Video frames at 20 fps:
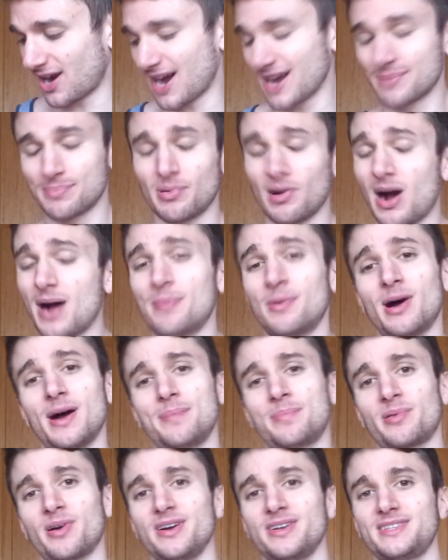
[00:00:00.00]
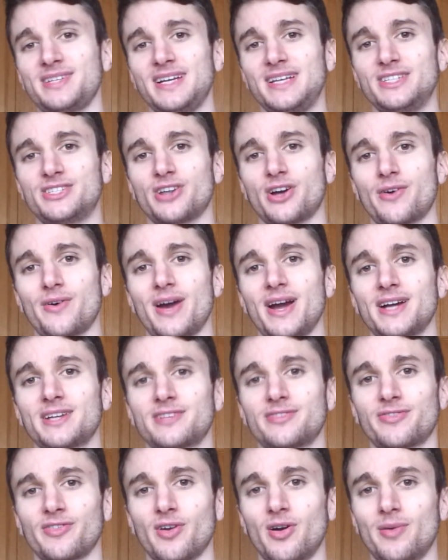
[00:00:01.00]
I buy my protein
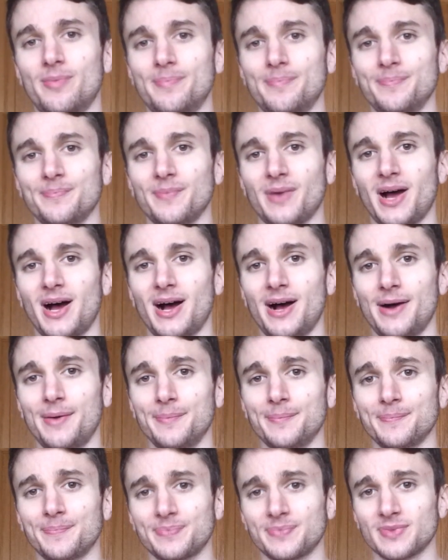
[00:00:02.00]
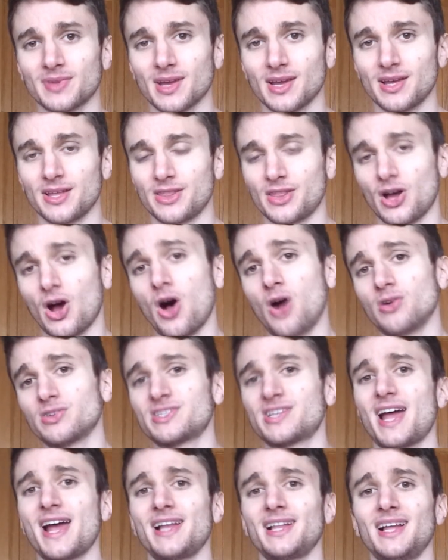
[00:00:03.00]
direct from the
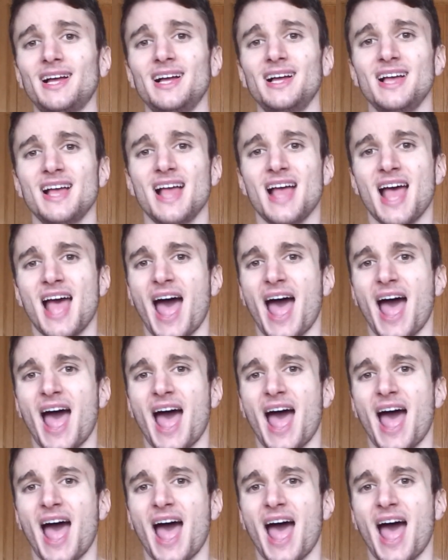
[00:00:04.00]
wholesaler,